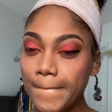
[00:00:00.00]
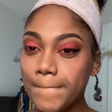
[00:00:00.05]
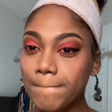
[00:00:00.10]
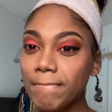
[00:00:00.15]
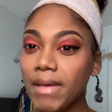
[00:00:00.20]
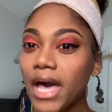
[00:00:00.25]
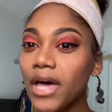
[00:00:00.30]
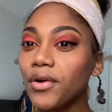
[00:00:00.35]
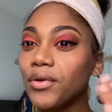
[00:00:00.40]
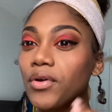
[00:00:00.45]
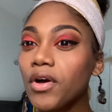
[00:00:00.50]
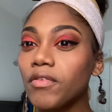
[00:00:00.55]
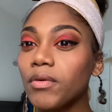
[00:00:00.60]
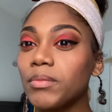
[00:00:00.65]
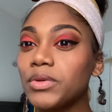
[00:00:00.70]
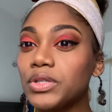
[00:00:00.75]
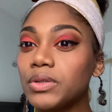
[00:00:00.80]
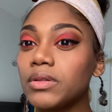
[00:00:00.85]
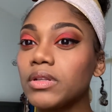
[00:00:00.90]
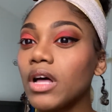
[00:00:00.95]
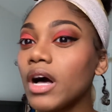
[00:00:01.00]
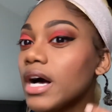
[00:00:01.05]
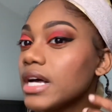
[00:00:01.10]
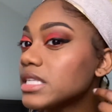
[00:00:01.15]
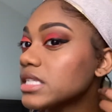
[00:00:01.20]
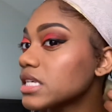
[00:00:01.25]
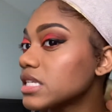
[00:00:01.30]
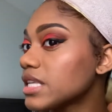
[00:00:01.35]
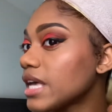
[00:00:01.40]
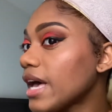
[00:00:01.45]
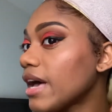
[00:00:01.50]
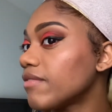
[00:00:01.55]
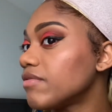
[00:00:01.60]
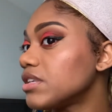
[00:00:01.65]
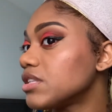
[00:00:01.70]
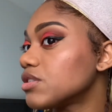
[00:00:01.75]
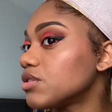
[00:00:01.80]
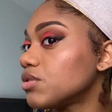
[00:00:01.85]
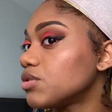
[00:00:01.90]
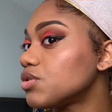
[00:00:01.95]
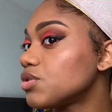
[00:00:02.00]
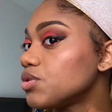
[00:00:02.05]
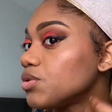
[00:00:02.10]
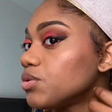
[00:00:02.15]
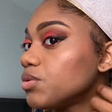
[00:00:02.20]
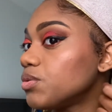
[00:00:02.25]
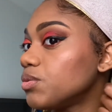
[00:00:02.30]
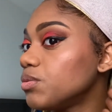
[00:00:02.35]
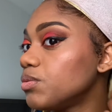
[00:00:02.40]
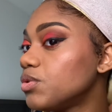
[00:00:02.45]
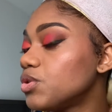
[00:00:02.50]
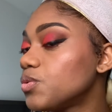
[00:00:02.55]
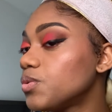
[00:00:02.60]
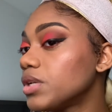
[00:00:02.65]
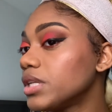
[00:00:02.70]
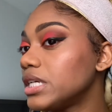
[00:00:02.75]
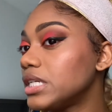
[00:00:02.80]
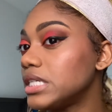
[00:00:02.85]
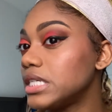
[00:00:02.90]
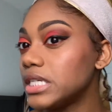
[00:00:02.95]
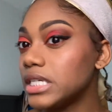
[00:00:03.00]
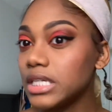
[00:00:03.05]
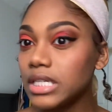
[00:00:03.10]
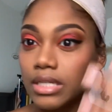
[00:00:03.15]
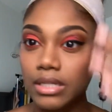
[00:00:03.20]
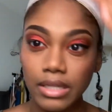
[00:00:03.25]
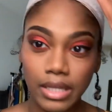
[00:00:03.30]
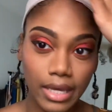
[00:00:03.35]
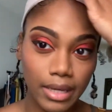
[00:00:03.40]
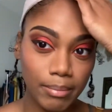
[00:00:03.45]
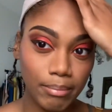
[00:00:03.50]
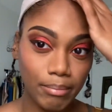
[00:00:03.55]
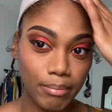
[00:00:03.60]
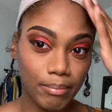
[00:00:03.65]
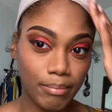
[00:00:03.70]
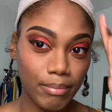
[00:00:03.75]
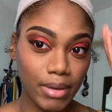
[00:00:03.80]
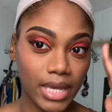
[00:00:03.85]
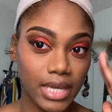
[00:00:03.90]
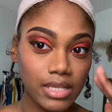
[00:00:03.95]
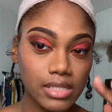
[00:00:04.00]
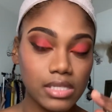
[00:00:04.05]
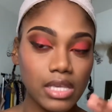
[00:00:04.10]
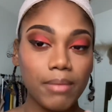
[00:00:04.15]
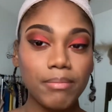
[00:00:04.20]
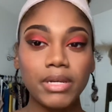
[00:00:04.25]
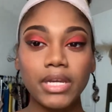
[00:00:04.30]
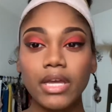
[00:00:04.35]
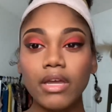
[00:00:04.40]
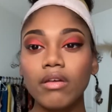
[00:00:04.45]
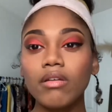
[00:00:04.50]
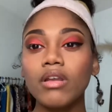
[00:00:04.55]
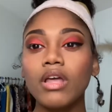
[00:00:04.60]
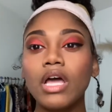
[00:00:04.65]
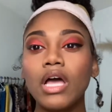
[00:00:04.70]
I don't know if I'm gonna do gloss because I have these little two twiddly D like bangs coming down.